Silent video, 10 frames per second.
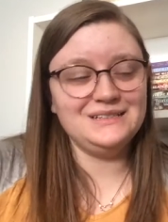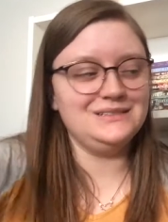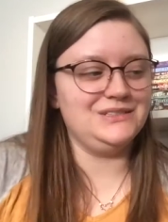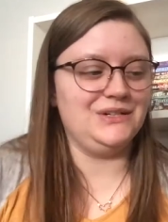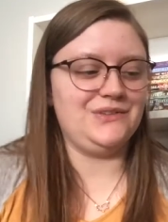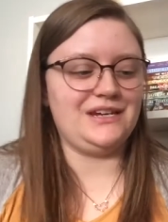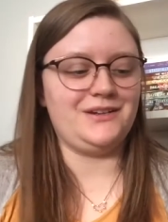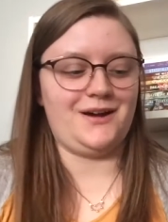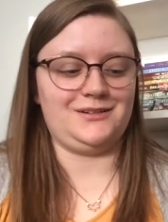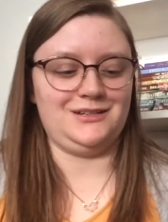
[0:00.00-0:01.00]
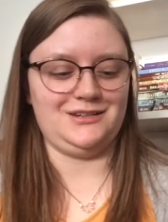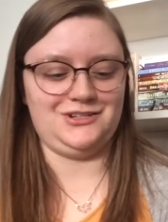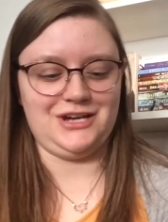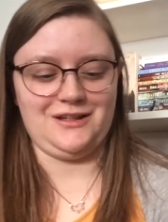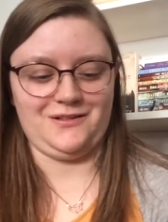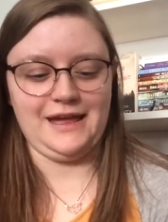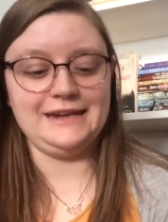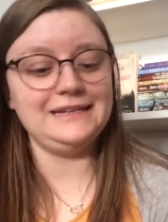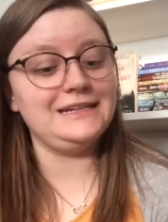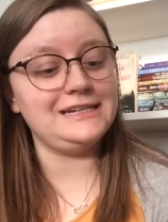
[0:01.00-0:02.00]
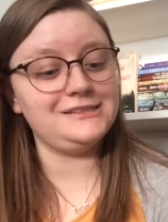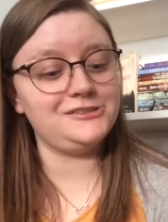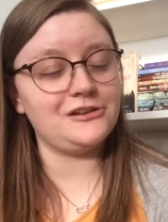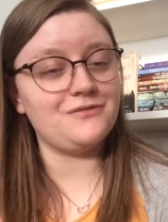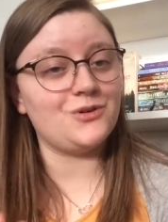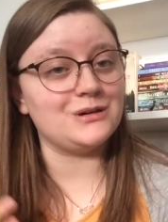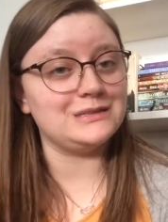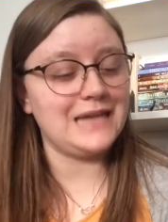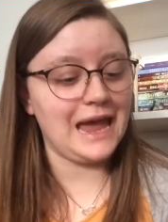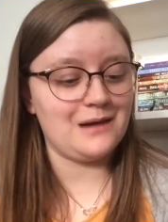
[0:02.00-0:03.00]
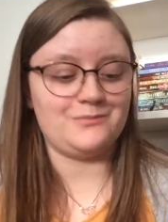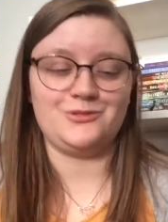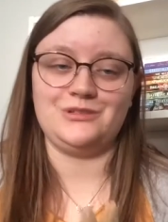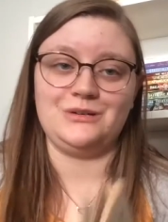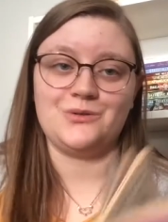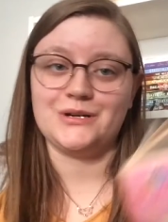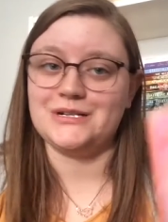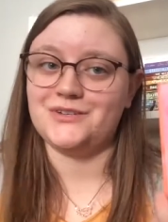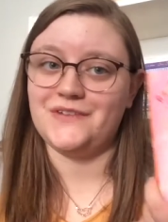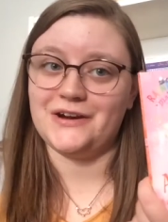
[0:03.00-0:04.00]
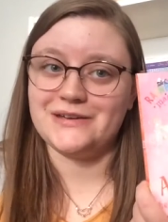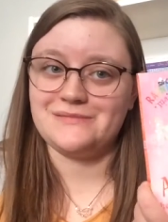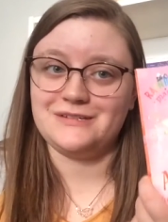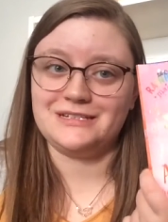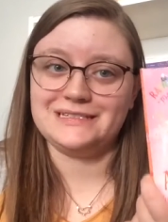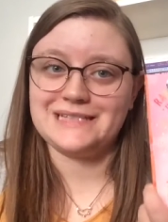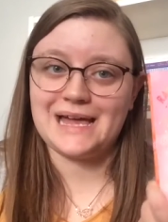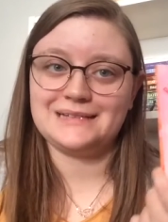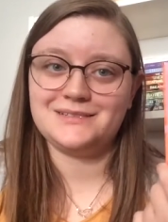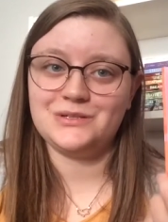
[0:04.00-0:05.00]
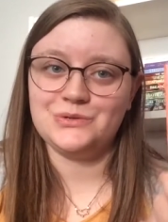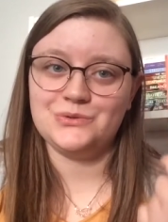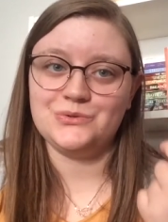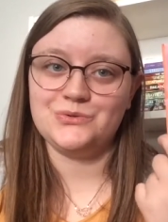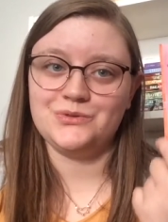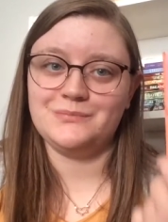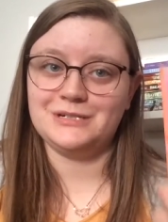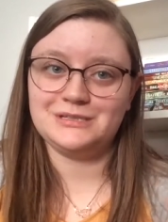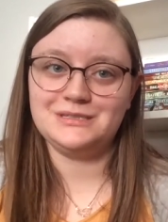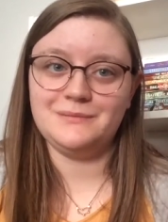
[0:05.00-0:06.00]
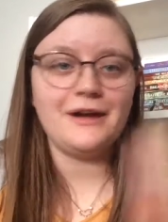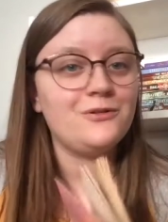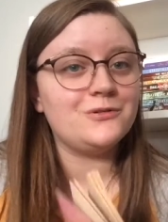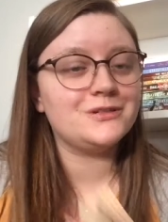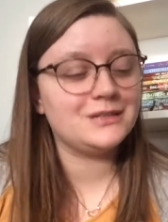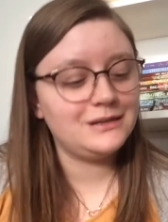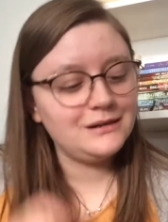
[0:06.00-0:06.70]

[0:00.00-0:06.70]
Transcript: So they talk to the shell, and it is, of course, Amber the orange fairy, because that's who the book's about.